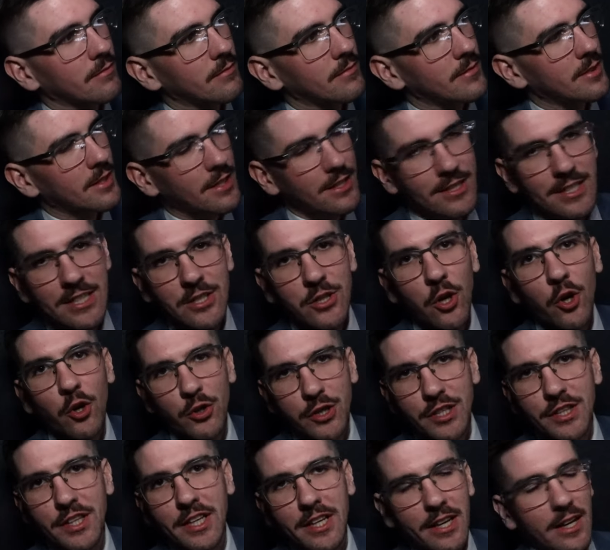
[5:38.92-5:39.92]
It's because he's
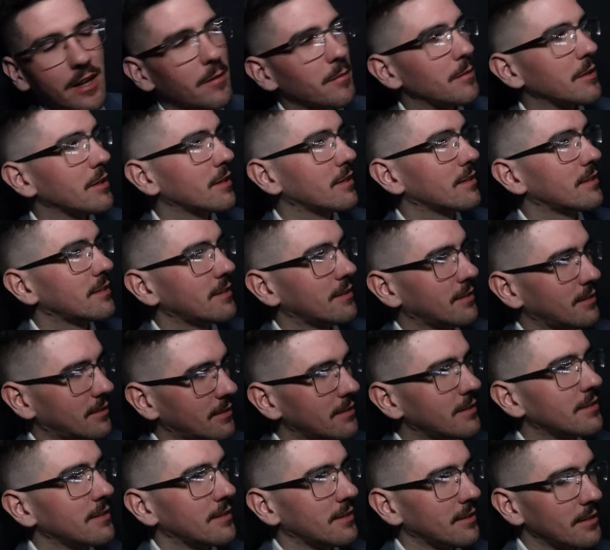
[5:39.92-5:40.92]
holding the camera. It's because I'm
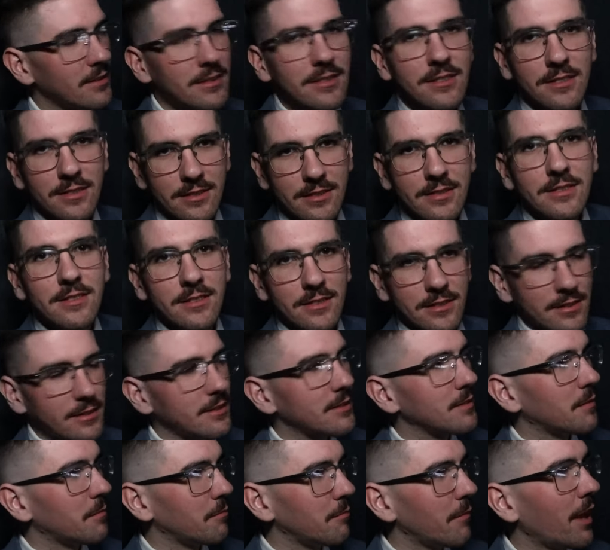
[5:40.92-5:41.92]
holding it. Yeah.
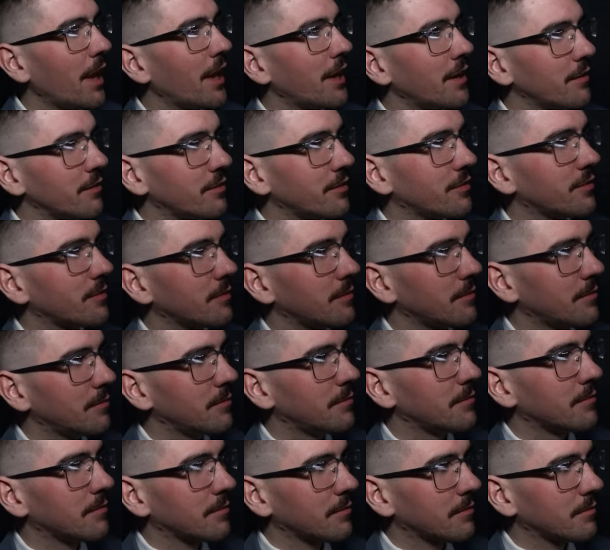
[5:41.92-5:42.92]
Man of
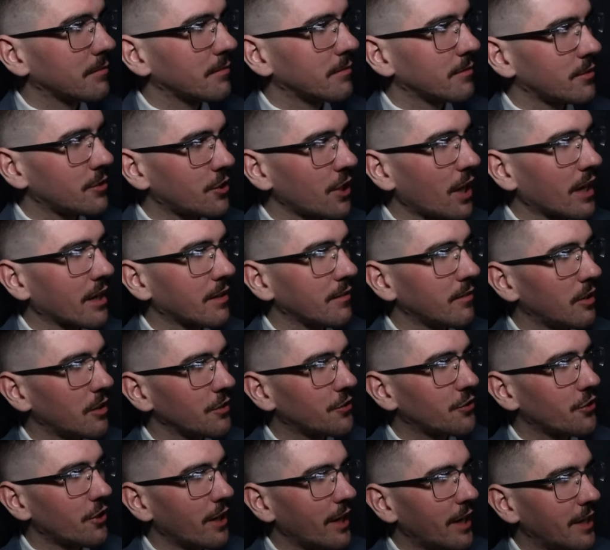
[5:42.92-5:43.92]
jack of all
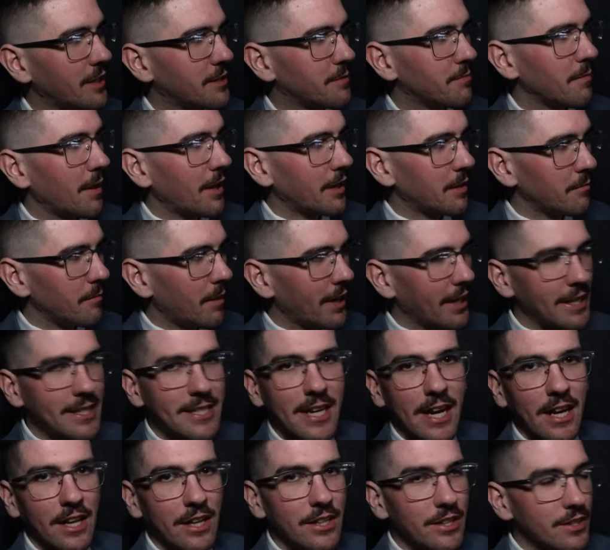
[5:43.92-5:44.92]
trades, man Just, of many
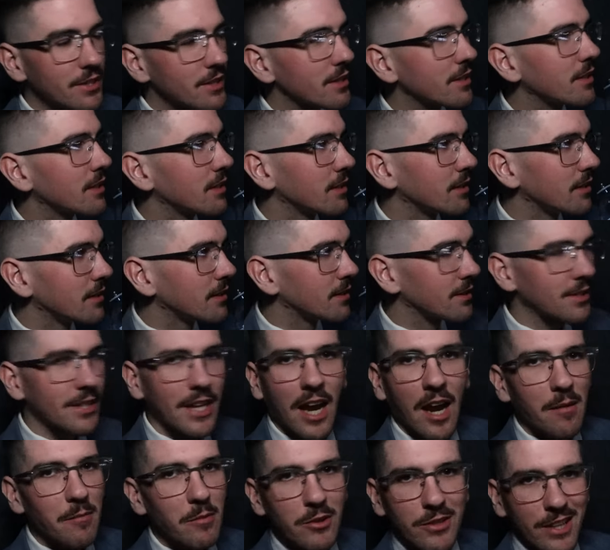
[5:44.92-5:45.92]
talents. Right. See,
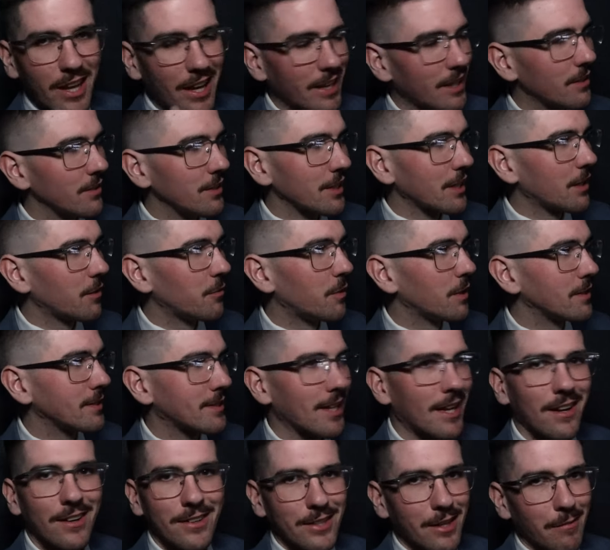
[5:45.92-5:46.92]
I'm a, I only got one
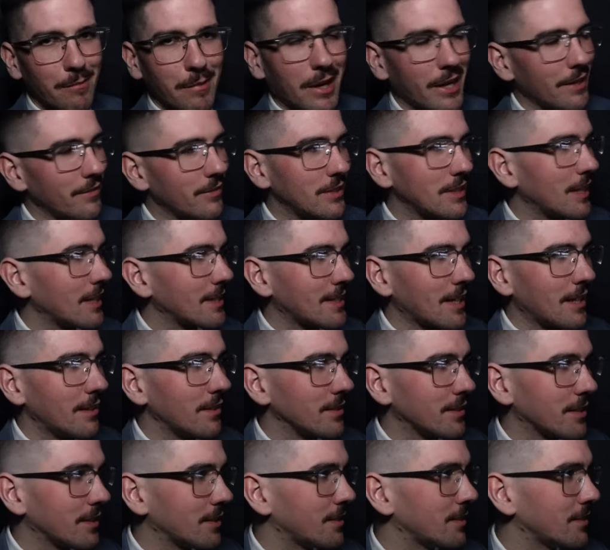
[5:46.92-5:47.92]
talent. I'm not even that talented.